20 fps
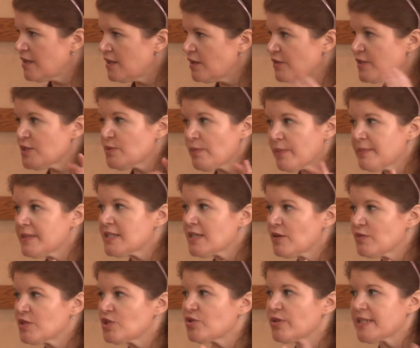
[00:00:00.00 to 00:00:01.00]
Oh, this morning's
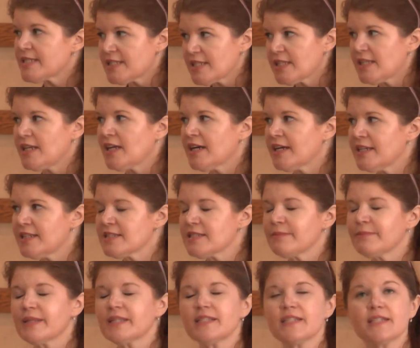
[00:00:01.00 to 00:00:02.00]
always just two nights.
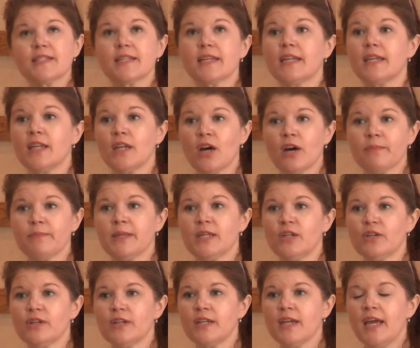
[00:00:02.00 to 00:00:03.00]
I'm like, this can now be
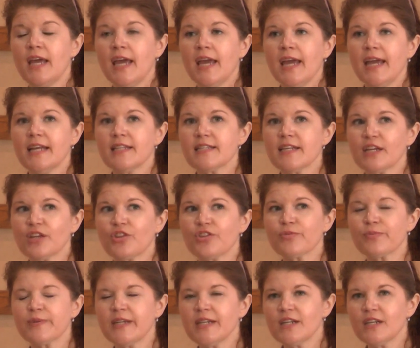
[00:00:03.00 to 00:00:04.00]
good. It's like
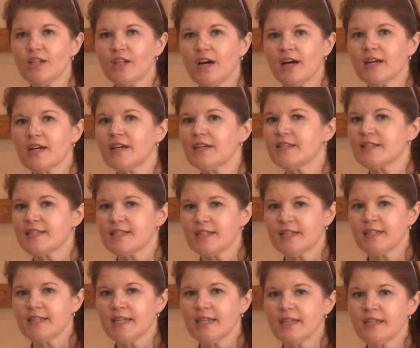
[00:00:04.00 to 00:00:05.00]
3 o'clock on a
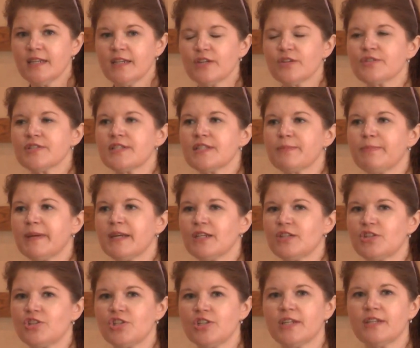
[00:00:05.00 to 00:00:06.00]
Sunday. Here's the
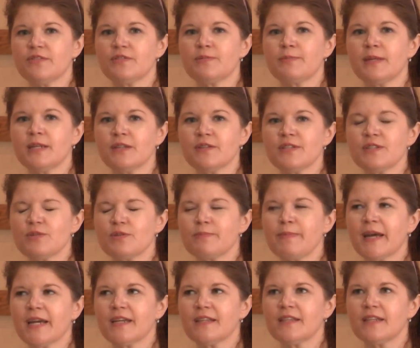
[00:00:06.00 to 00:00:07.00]
pitch she gives me. this was
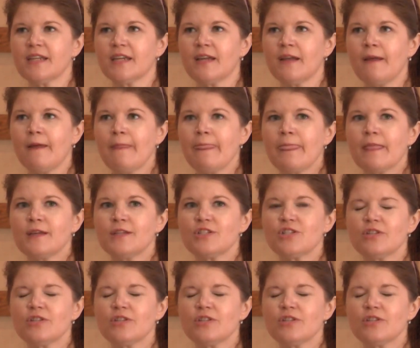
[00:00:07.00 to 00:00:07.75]
back in the day.